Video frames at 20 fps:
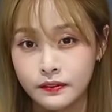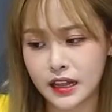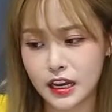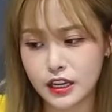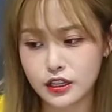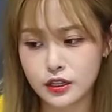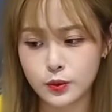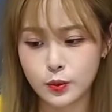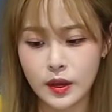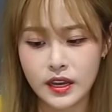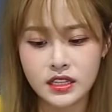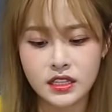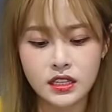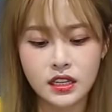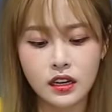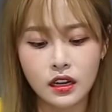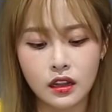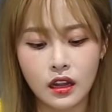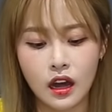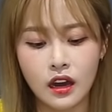They just
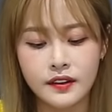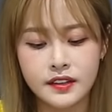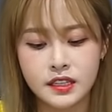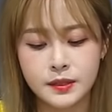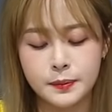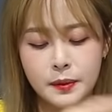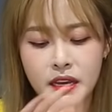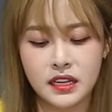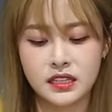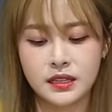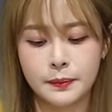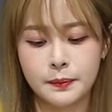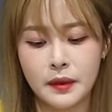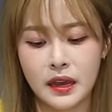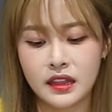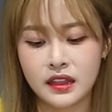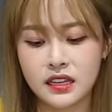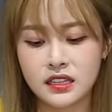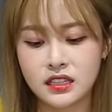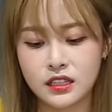wasted a lot of space and
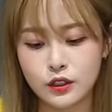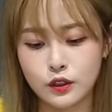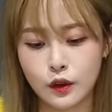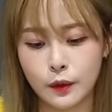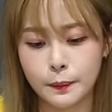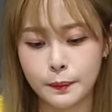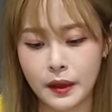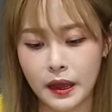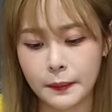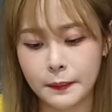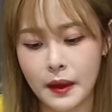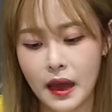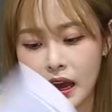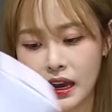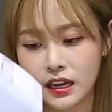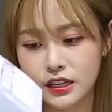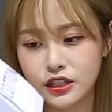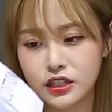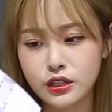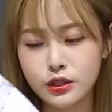made this into a big
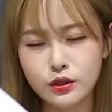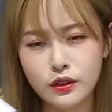packaging.